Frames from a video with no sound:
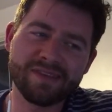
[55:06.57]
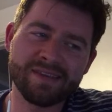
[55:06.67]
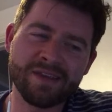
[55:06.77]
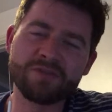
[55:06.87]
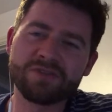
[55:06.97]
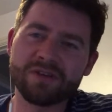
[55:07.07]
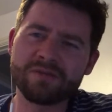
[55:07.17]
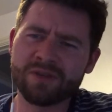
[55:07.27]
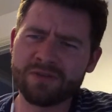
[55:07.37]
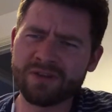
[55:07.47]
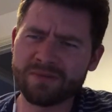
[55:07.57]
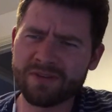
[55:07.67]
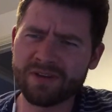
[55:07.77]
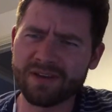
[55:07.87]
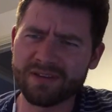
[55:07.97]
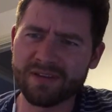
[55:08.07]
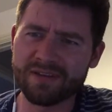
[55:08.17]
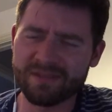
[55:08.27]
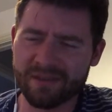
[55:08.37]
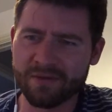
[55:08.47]
No time to die.
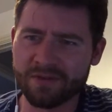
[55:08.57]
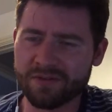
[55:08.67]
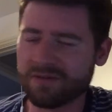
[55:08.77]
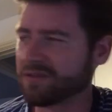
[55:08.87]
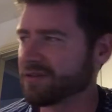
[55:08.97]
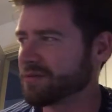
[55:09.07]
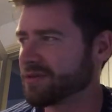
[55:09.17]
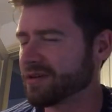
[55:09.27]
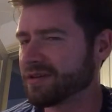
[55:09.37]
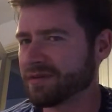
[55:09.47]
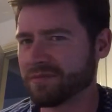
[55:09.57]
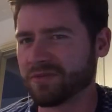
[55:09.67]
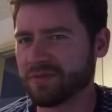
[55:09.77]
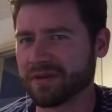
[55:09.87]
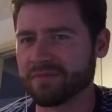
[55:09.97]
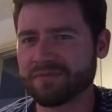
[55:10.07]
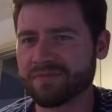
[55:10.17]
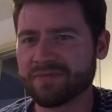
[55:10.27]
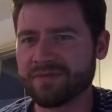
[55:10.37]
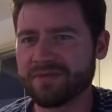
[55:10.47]
Is that what it's called? No time to die. I'm just being a
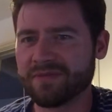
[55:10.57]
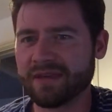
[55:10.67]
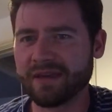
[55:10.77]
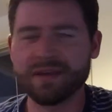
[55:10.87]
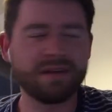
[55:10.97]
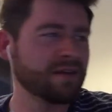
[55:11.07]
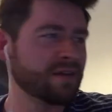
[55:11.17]
dick.